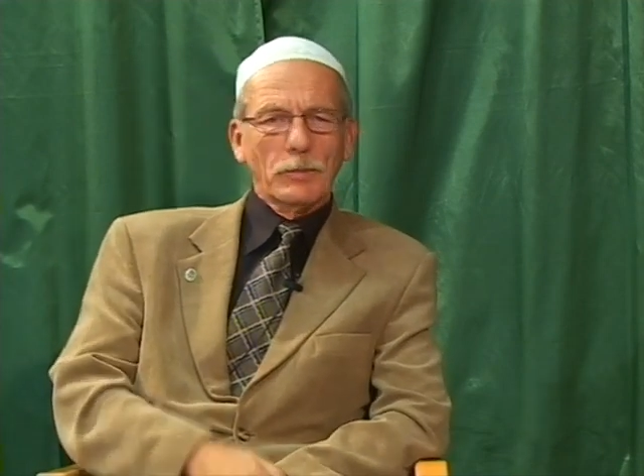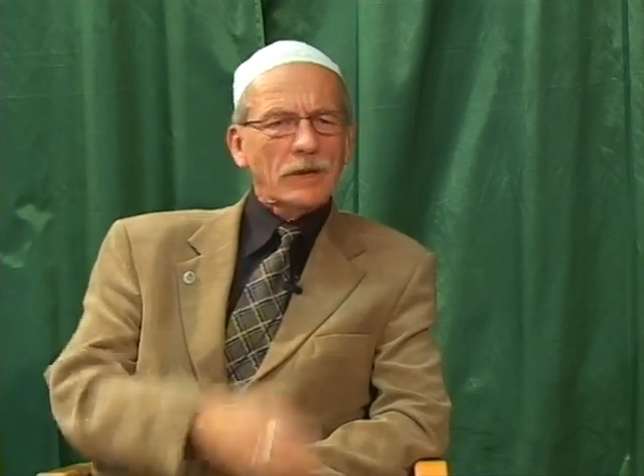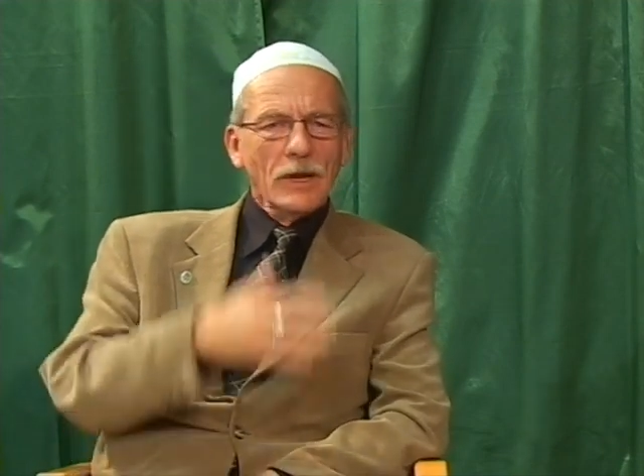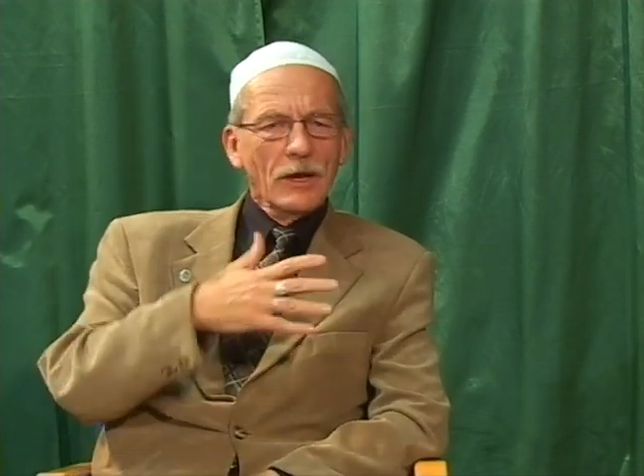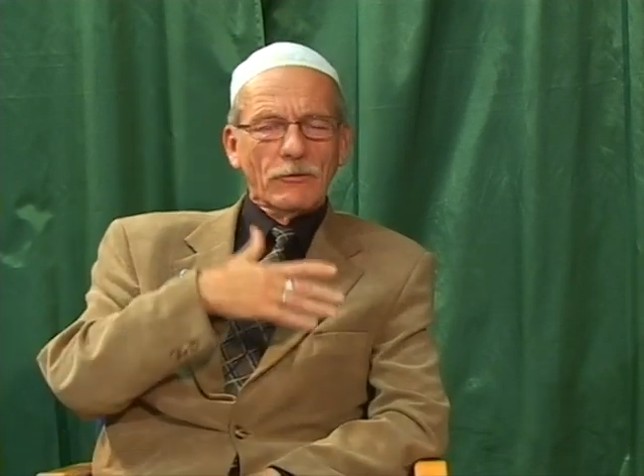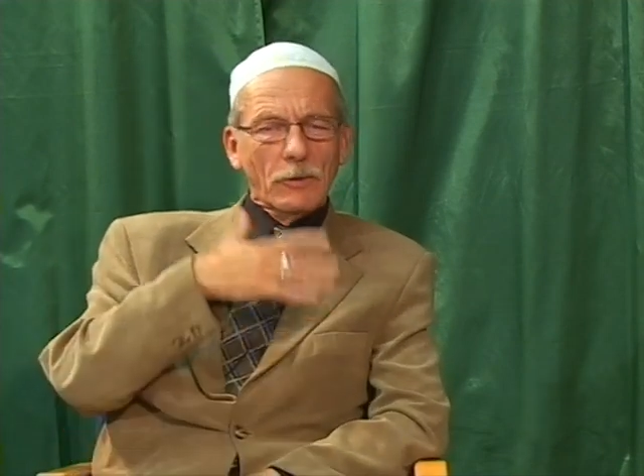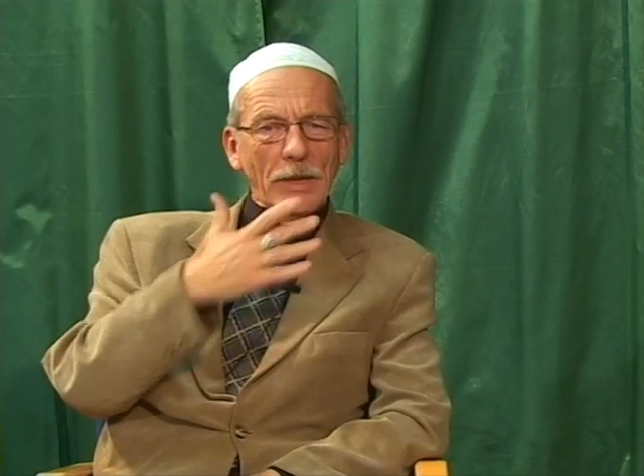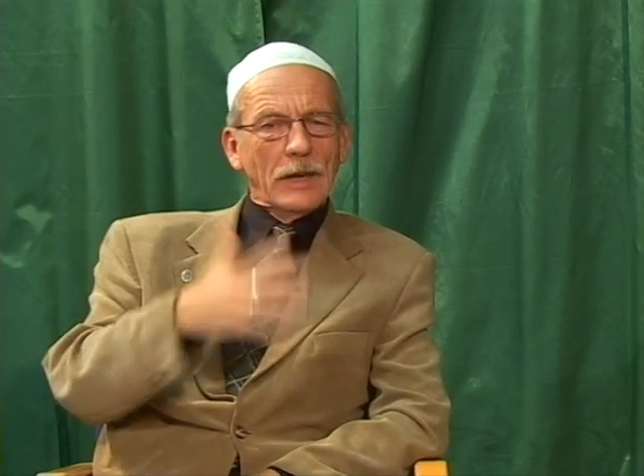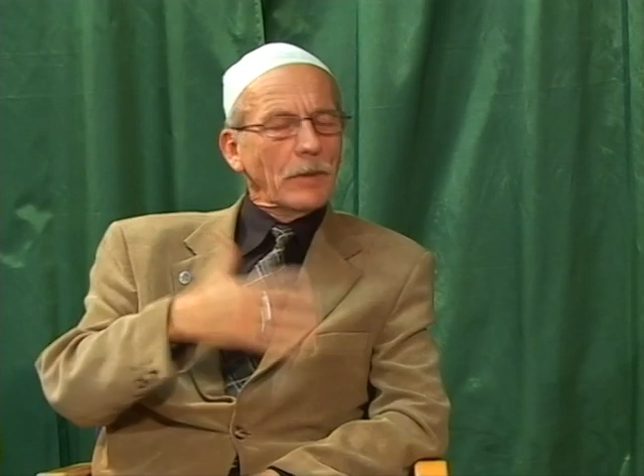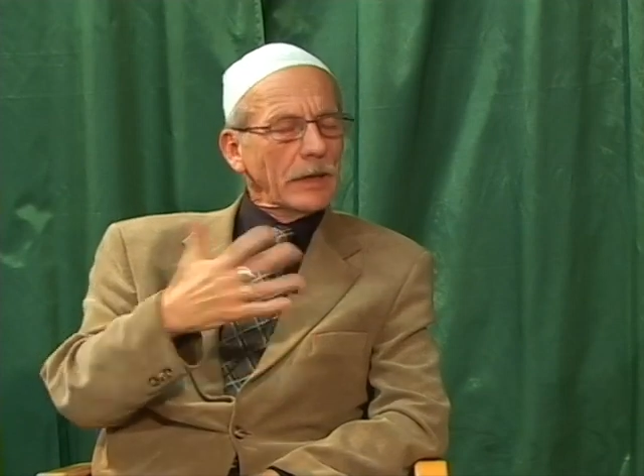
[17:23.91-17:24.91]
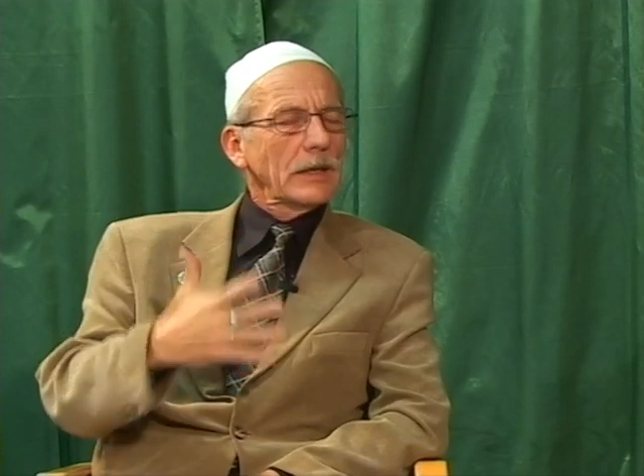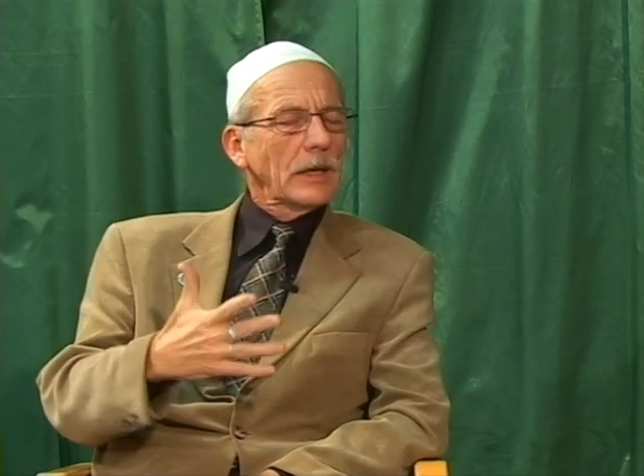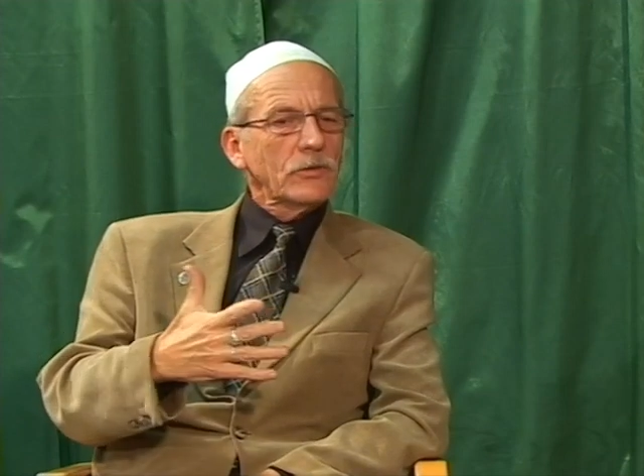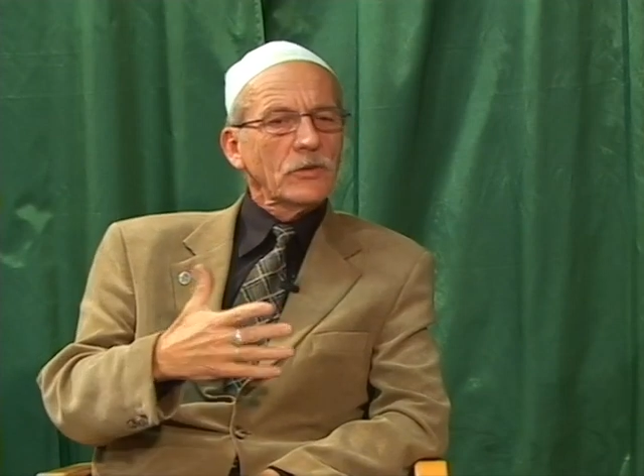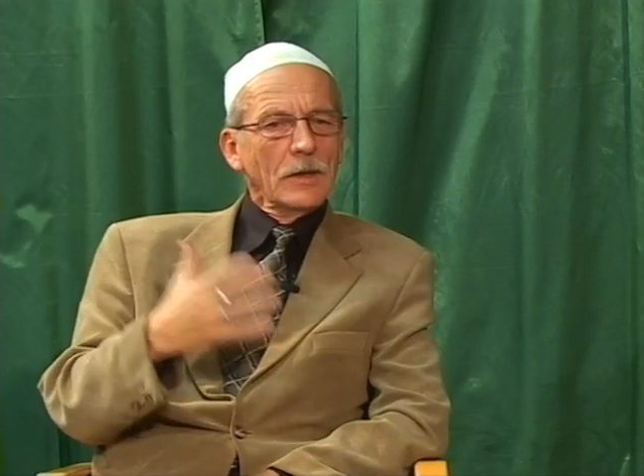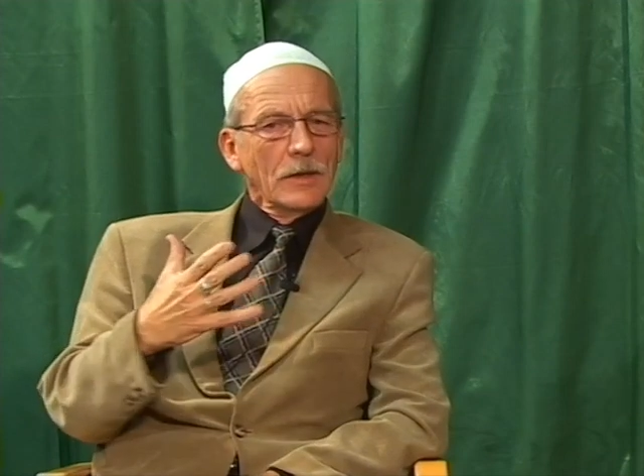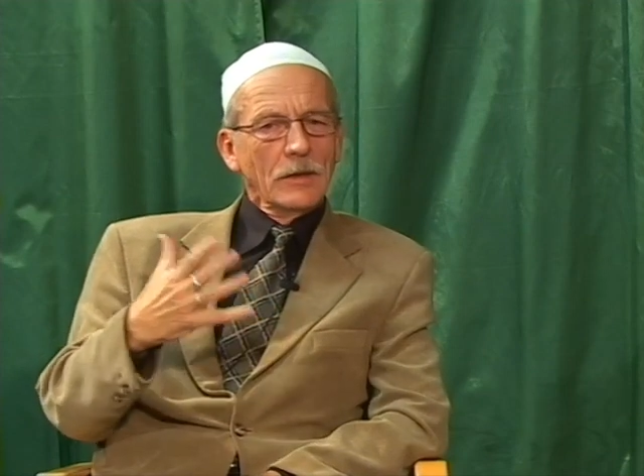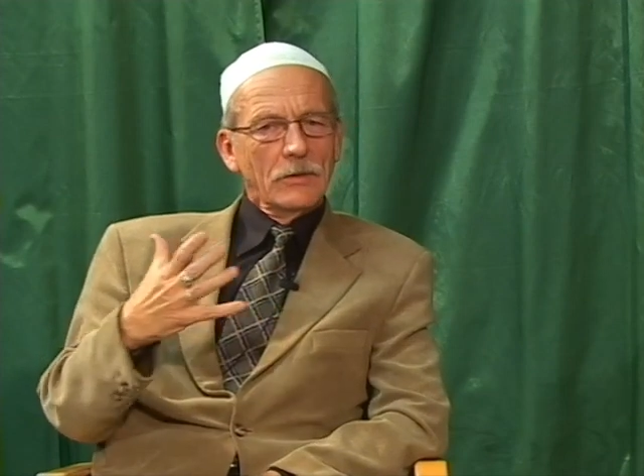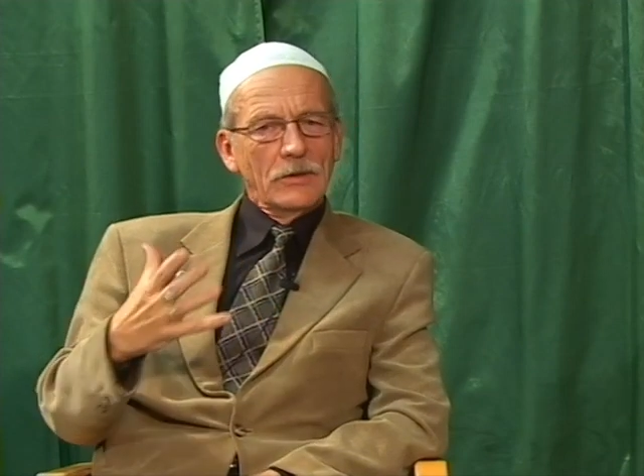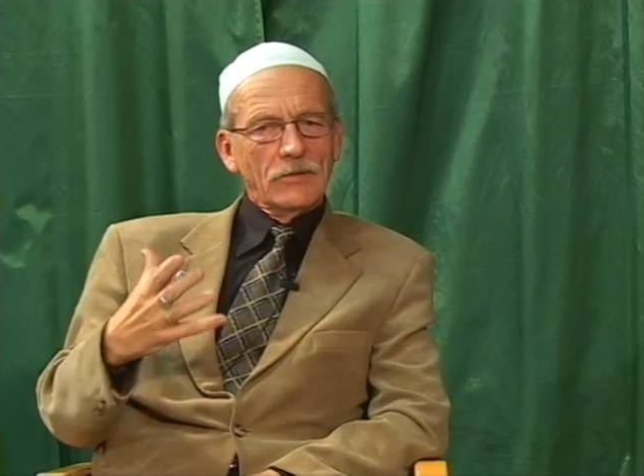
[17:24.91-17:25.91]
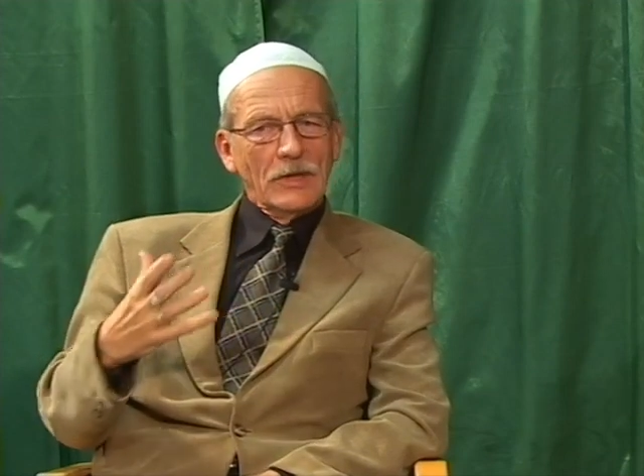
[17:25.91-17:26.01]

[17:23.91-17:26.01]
But for many, many years, this